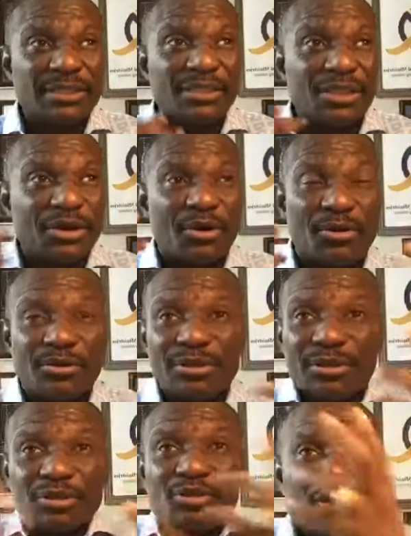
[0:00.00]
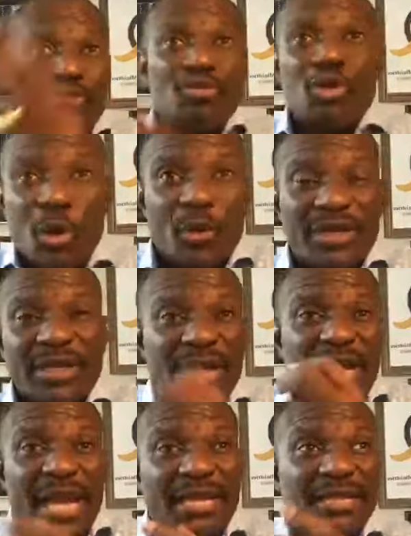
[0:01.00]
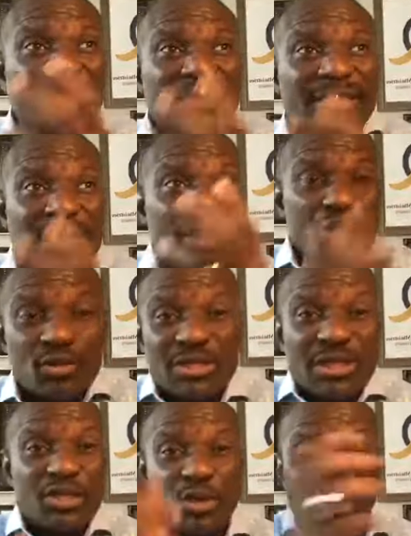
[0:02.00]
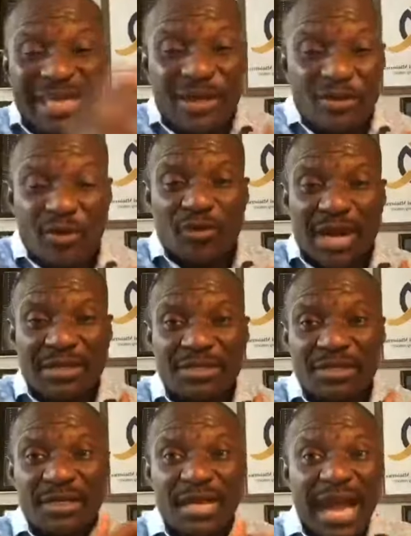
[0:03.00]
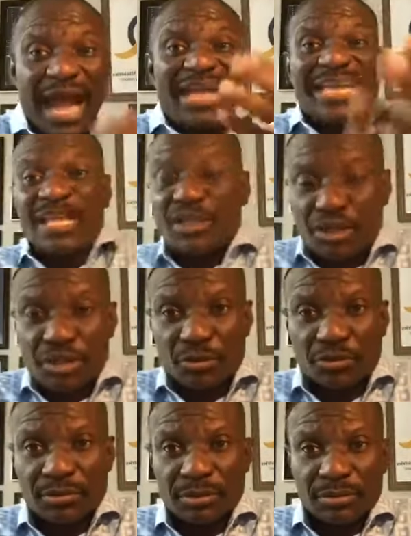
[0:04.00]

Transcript: you know, you don't know it, and using your ignorance against you.